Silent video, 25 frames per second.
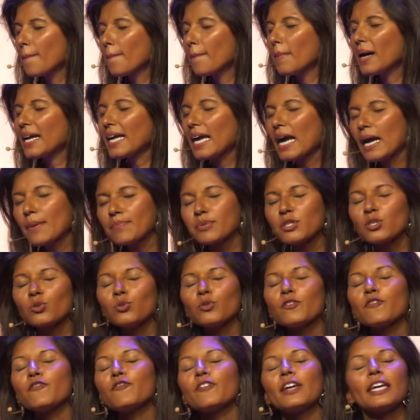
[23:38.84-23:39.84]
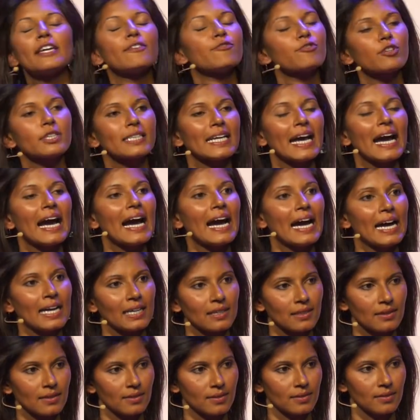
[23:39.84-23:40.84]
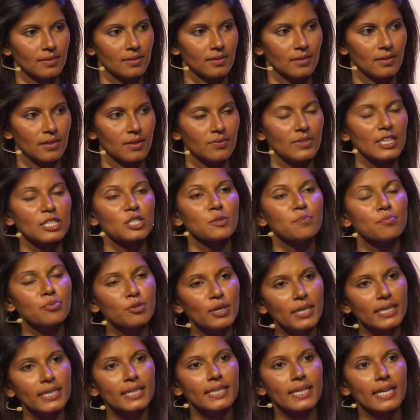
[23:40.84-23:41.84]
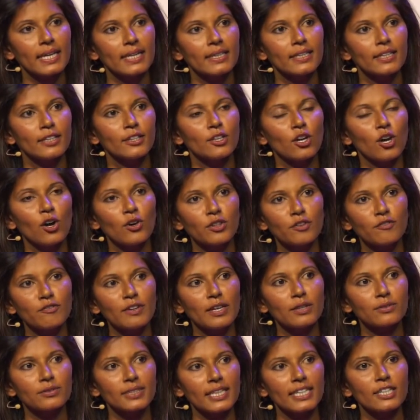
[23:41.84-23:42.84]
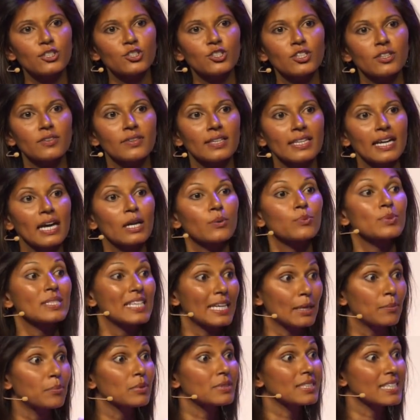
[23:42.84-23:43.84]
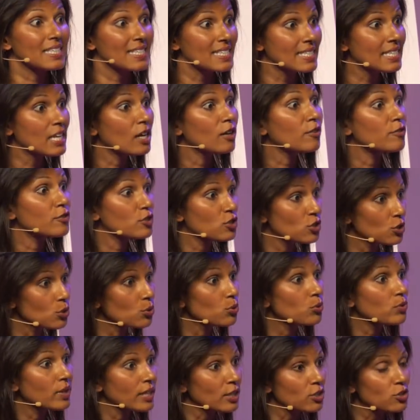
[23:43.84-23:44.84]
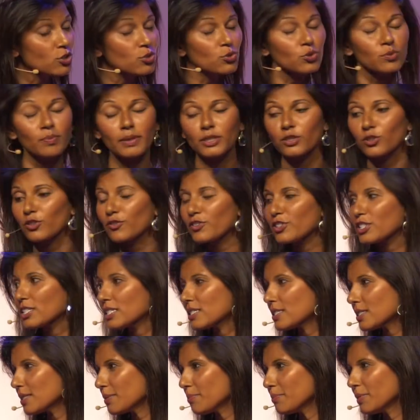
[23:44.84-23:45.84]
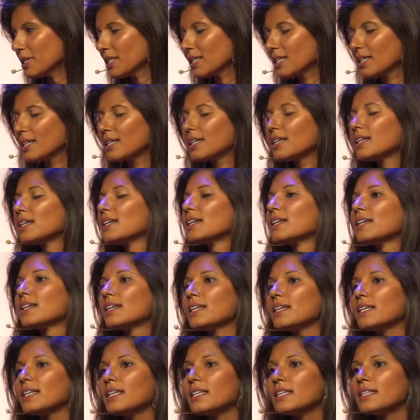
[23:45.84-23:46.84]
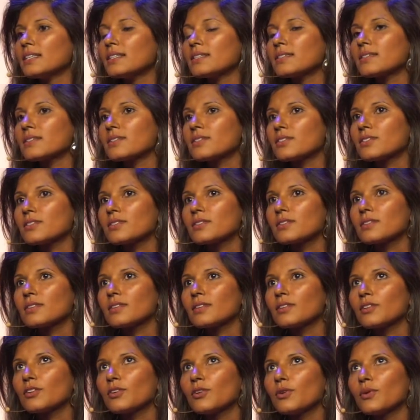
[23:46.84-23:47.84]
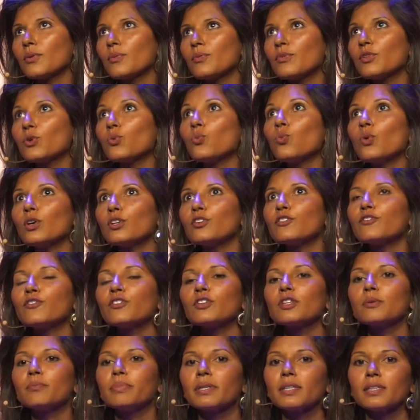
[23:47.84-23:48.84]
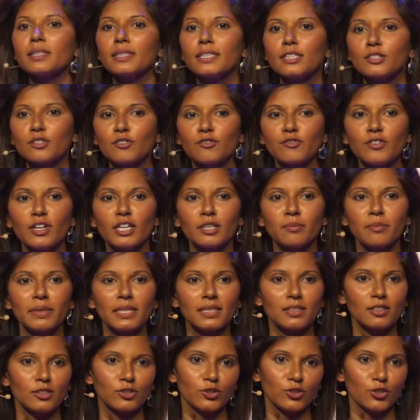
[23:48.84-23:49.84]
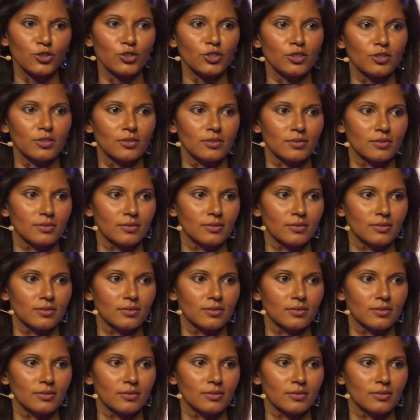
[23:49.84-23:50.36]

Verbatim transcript: My absolute favorite hack that's predicated on the foundation that I was able to self soothe, like soothe my nervous system, is the wonderful ability to find my little girl,